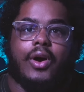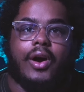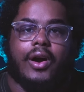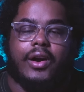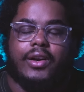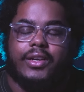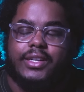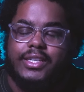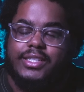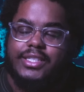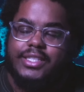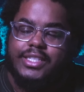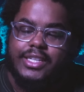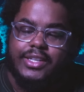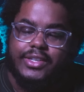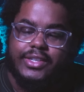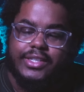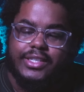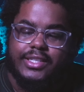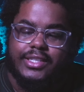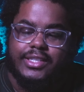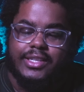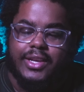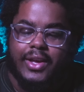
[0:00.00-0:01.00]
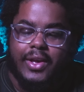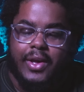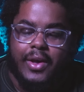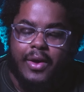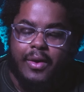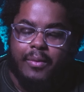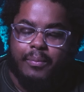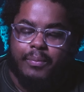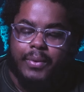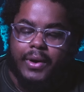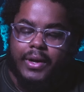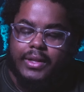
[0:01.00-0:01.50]
artist series.
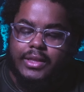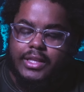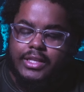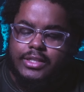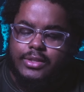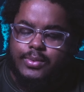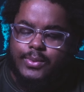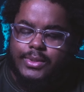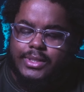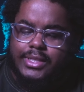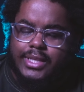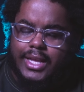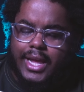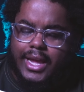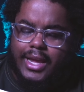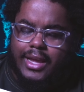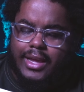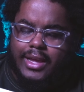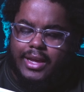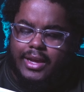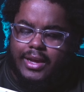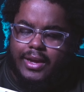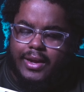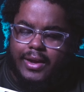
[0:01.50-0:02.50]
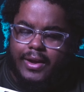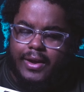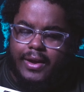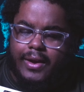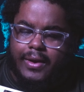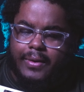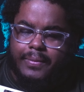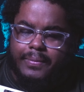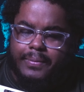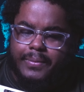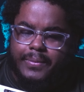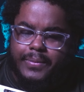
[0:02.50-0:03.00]
But this one's like,
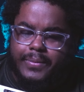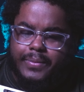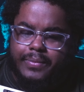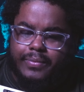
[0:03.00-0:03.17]
uh,